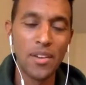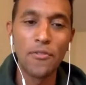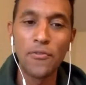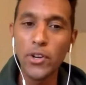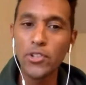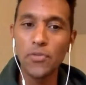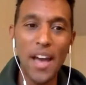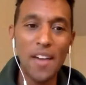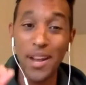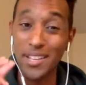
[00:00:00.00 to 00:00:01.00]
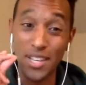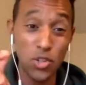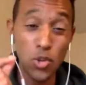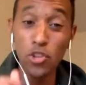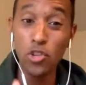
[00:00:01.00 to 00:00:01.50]
First 5 breaths,
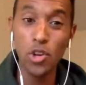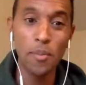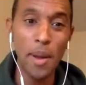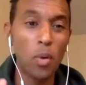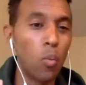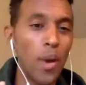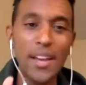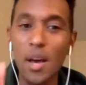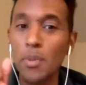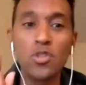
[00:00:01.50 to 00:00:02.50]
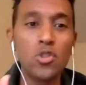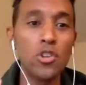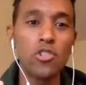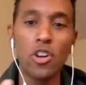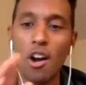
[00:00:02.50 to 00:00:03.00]
as soon as you can remember, wake up as
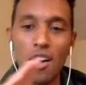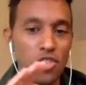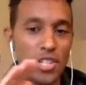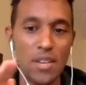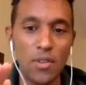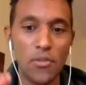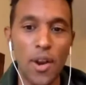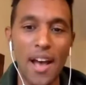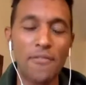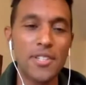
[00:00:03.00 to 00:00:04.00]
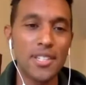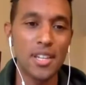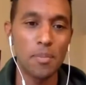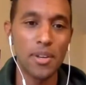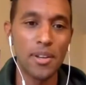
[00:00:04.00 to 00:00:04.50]
soon as you're conscious, even if you're half
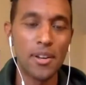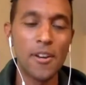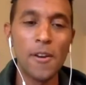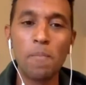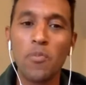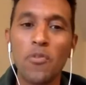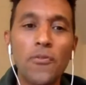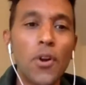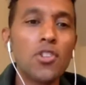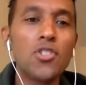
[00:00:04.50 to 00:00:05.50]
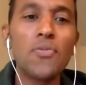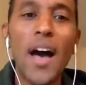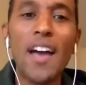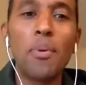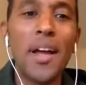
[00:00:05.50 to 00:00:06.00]
asleep. First
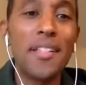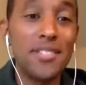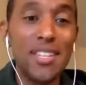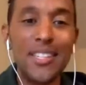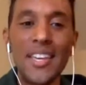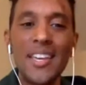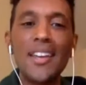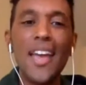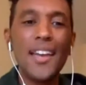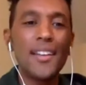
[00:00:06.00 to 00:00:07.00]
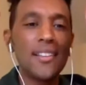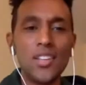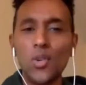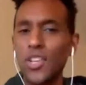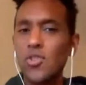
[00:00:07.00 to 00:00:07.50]
5 breaths is
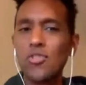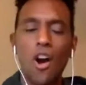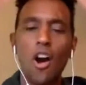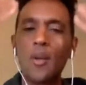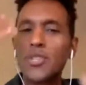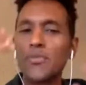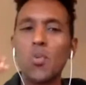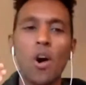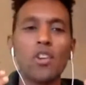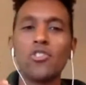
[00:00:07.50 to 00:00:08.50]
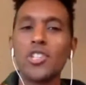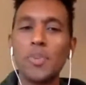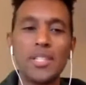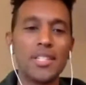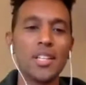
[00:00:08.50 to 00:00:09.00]
inhaling. You can use your arms if you want, or just
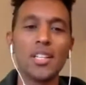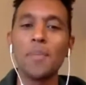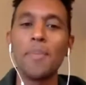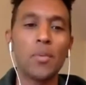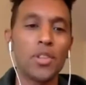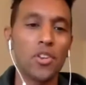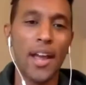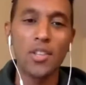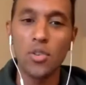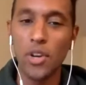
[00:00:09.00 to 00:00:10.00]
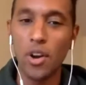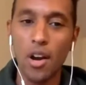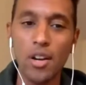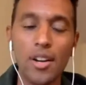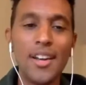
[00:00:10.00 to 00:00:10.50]
be still in the bed with your hands over your
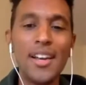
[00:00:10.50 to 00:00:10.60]
heart.